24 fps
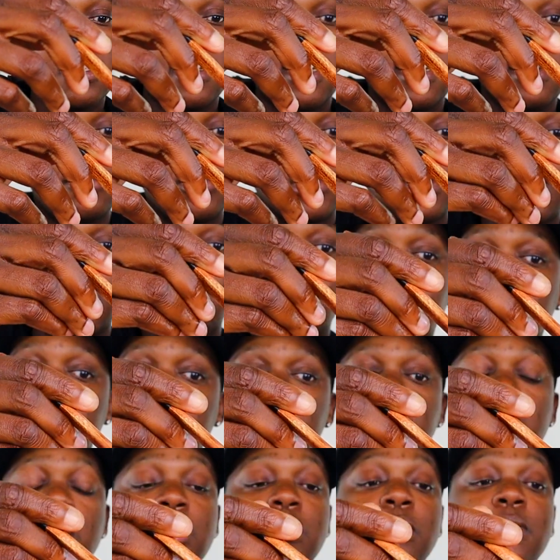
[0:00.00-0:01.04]
think it was
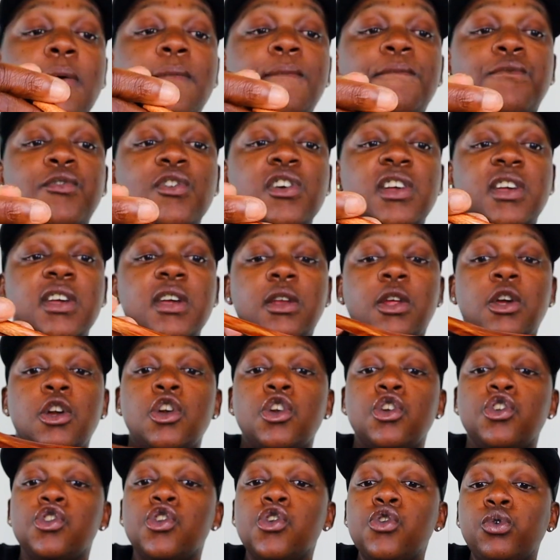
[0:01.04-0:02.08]
cause it's freaking
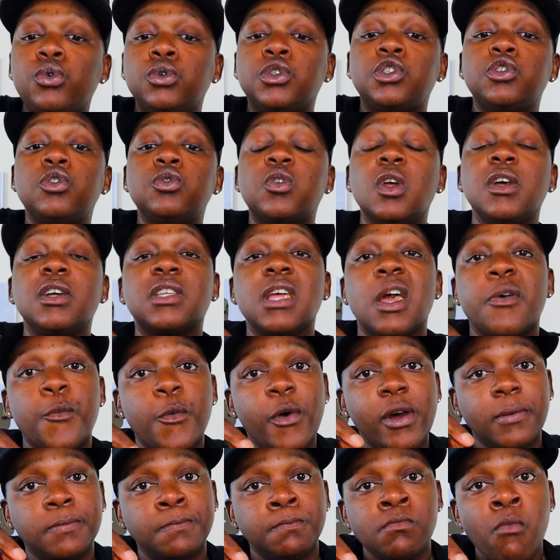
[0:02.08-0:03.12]
huge. You think that
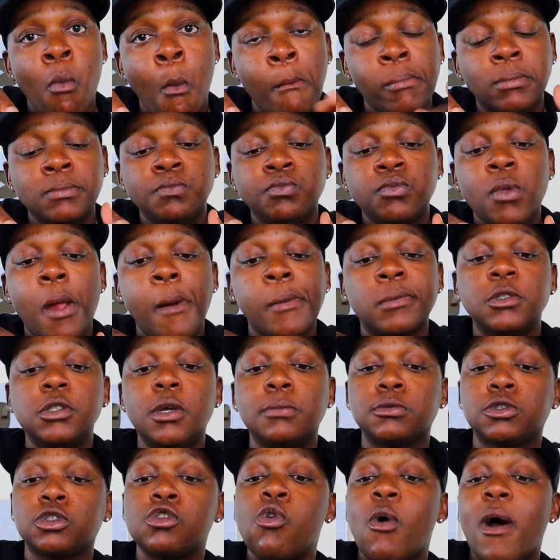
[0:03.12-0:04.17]
one?
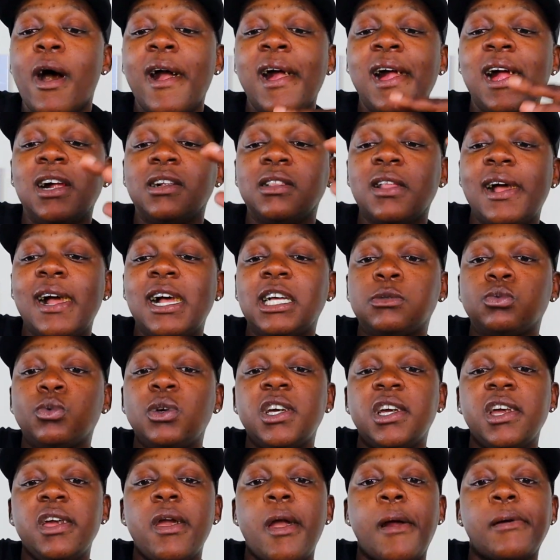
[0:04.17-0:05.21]
Them two I had last
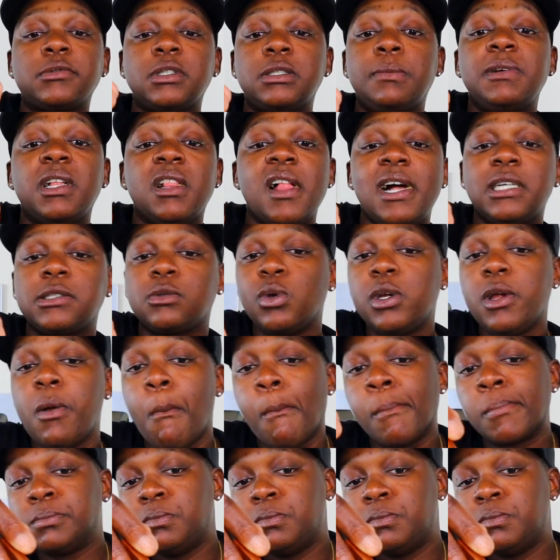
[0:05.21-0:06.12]
weekend, I mean last week,